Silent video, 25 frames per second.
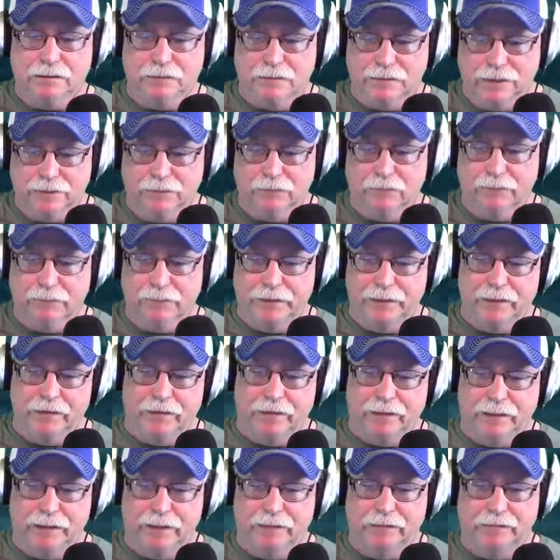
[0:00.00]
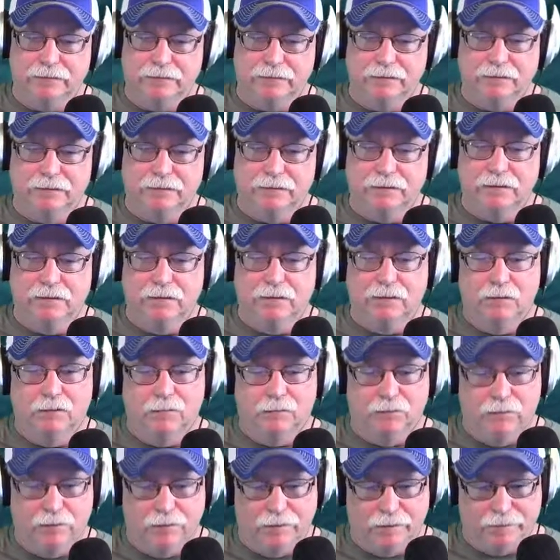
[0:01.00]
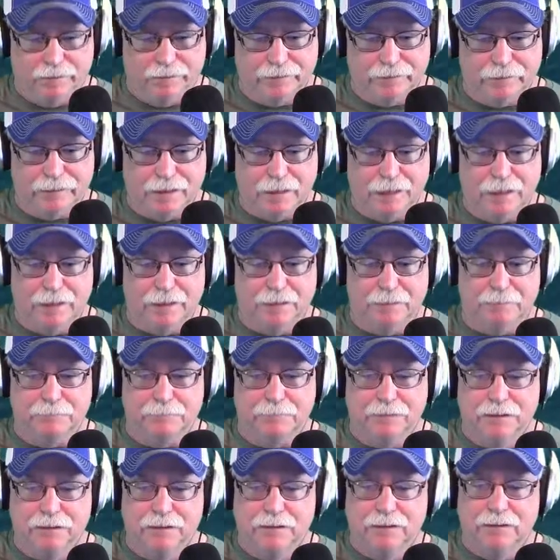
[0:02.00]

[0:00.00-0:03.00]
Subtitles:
still build legends one at a time.